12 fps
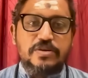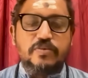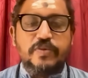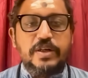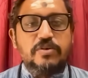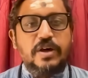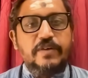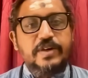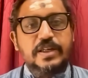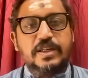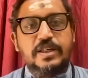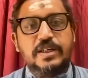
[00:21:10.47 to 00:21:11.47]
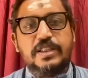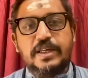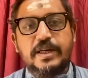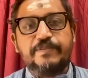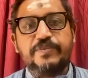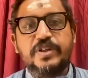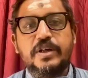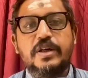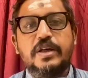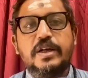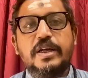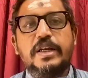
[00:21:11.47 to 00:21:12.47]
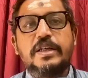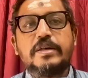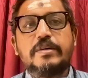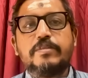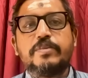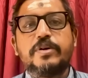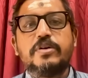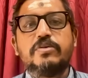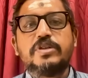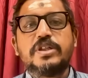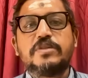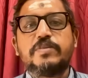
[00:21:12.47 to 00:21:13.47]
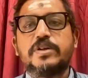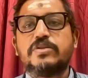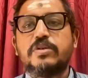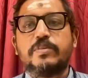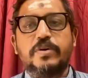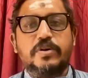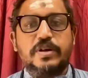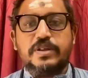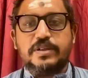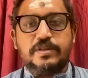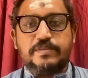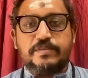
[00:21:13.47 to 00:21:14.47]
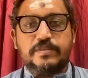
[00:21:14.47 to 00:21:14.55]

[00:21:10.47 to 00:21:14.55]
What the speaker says: So when you have a ghee diya, it produces spiritual progress.